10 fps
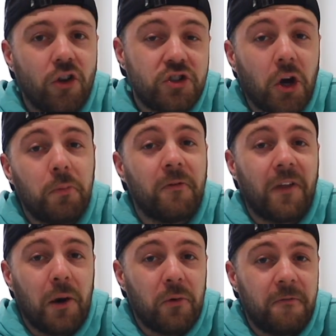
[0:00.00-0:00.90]
On top of
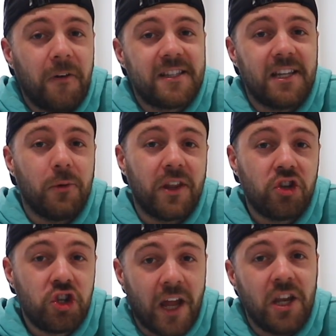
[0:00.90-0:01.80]
that, we've fitted it with a
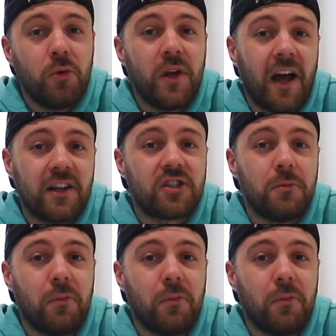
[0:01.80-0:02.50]
genuine Aston